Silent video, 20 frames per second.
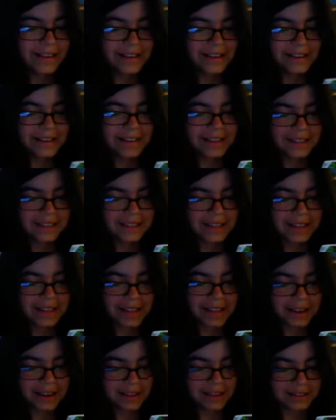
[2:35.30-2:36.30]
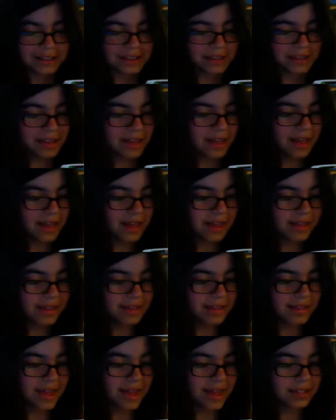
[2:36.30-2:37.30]
he declares.
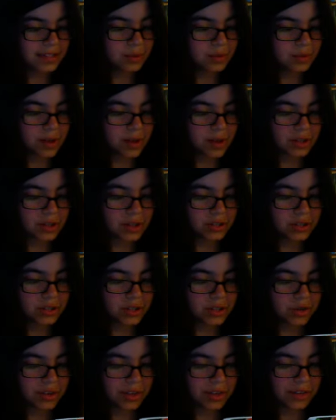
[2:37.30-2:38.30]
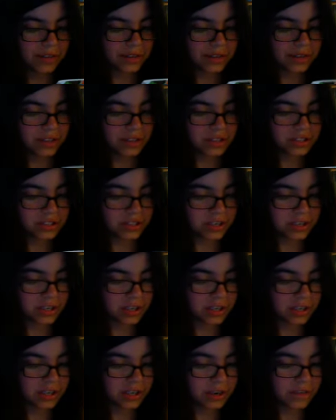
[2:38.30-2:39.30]
That's when the story first
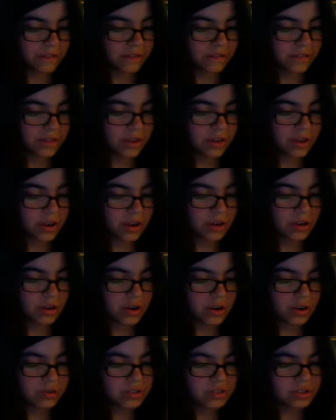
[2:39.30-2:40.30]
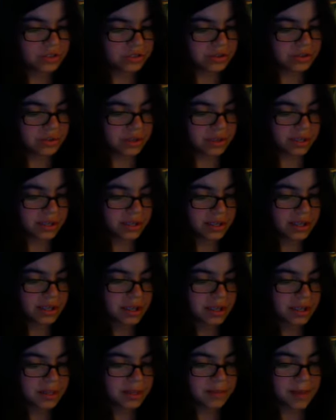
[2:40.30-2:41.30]
started. Ghost story?
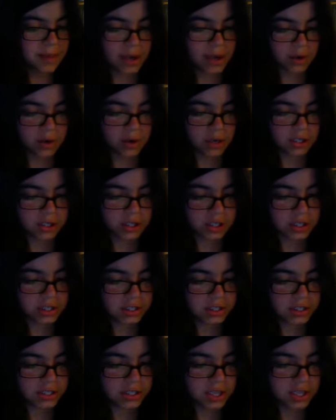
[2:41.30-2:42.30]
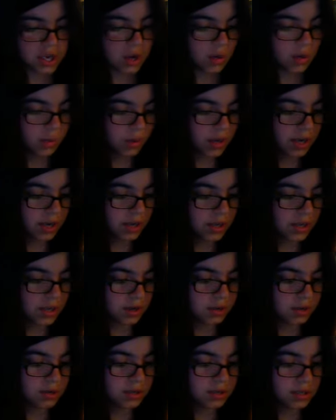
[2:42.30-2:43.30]
The man questions. What
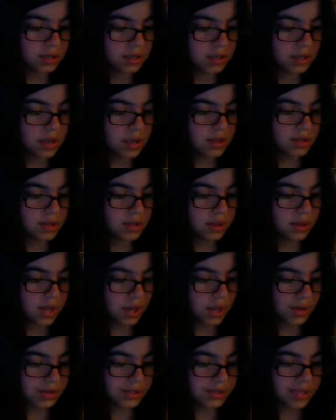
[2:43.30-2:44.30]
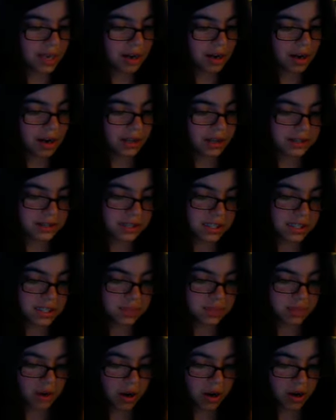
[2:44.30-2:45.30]
ghost? The ghost that haunts this
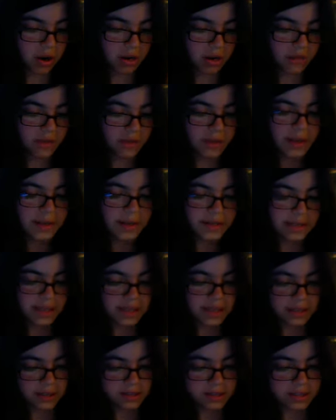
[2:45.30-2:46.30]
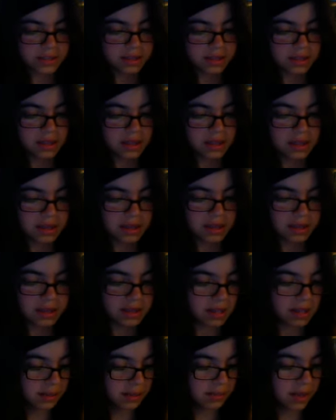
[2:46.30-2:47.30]
bar, declares the
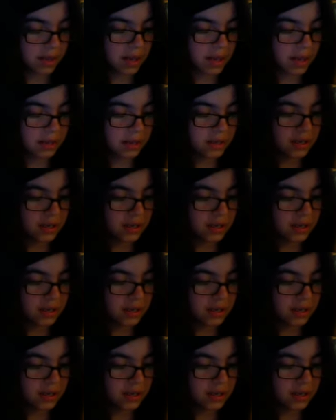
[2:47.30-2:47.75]
thin man.